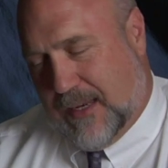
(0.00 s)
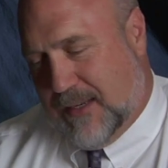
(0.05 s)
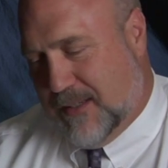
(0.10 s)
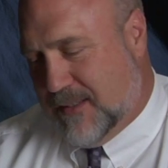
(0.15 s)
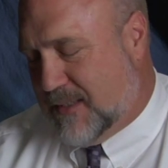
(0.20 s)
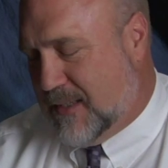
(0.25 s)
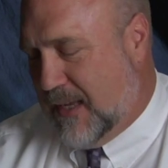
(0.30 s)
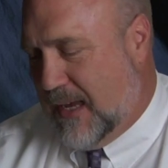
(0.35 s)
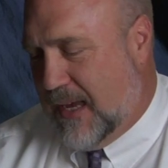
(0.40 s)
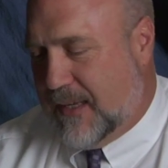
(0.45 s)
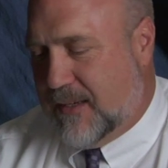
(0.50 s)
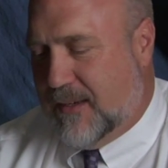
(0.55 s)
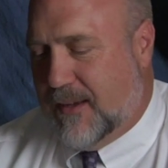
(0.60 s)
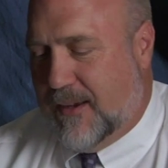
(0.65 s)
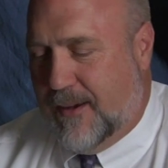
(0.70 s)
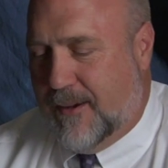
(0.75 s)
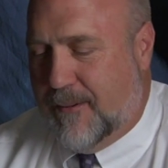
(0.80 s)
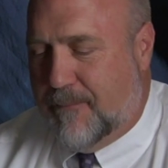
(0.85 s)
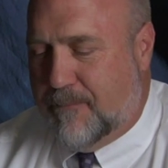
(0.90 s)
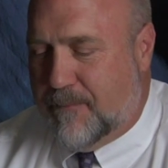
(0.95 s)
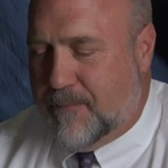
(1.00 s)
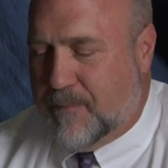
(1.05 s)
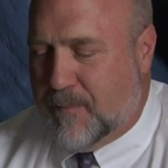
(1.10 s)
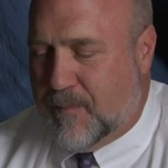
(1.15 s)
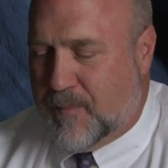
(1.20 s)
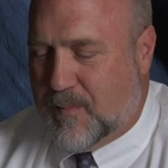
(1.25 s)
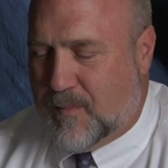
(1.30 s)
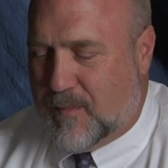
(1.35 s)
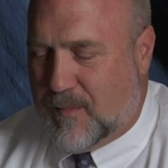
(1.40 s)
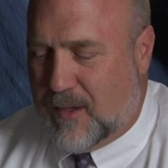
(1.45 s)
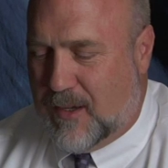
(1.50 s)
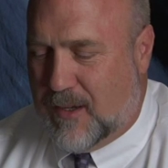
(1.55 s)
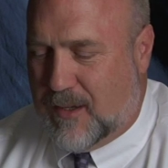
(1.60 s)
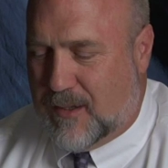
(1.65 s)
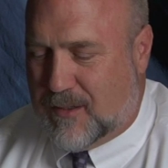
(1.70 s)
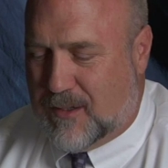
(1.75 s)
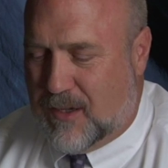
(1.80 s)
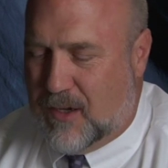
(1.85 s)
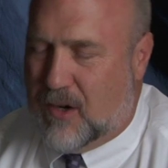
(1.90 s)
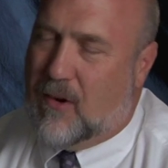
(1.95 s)
kidding aside,
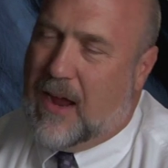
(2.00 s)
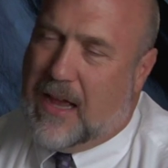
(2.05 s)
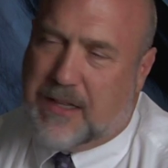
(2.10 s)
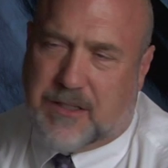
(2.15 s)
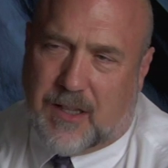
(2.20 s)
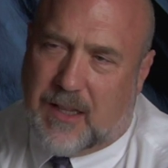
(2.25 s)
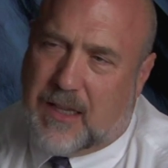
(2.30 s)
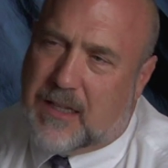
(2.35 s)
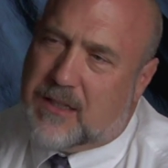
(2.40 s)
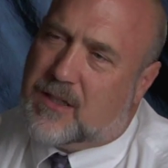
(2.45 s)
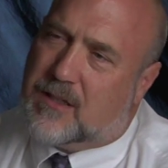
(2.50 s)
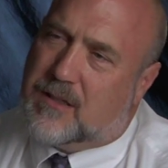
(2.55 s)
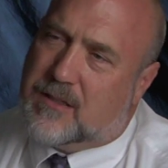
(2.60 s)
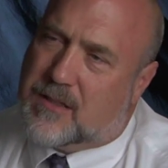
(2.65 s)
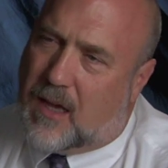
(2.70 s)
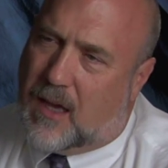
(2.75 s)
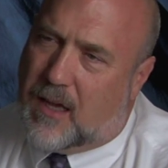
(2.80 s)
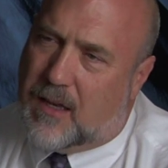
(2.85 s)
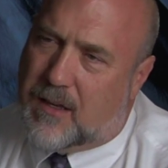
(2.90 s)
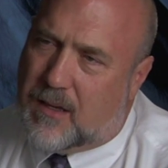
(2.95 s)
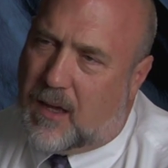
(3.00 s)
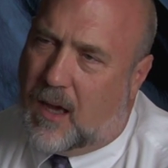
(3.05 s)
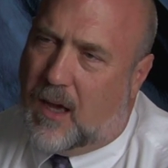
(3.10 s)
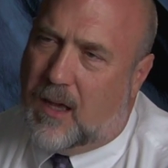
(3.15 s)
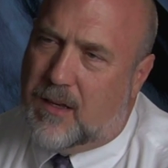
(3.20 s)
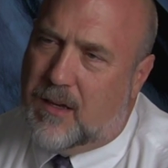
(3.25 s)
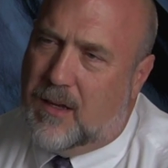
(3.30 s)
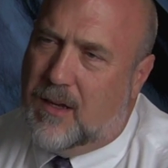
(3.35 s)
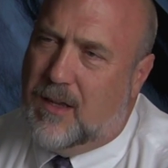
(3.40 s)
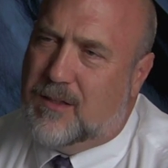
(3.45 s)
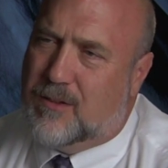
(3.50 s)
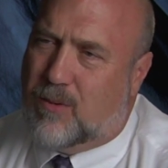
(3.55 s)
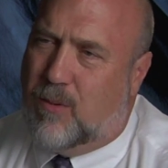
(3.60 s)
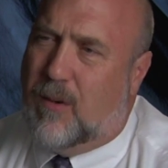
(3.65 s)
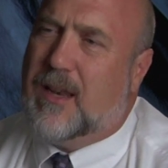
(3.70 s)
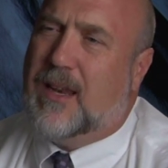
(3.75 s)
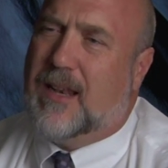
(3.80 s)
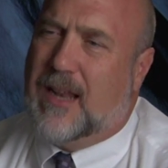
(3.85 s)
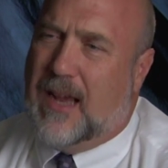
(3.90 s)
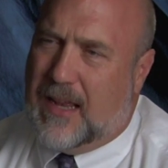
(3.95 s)
congratulations on
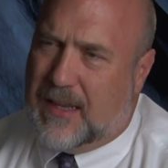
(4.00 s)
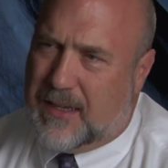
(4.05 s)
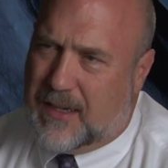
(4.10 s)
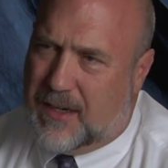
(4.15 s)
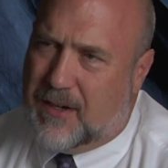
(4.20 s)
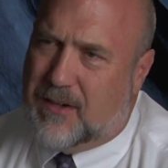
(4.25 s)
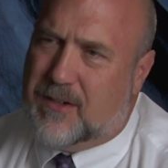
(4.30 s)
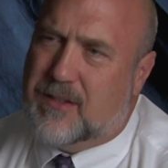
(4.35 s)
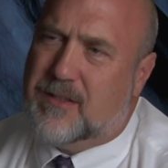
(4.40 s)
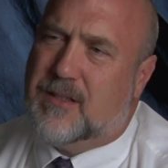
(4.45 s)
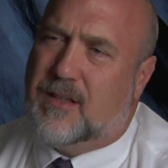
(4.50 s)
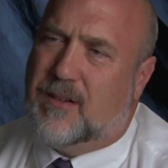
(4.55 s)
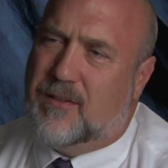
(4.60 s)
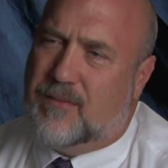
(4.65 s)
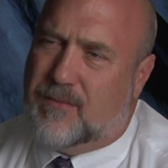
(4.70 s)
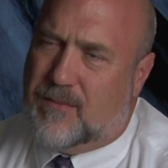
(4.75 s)
29 years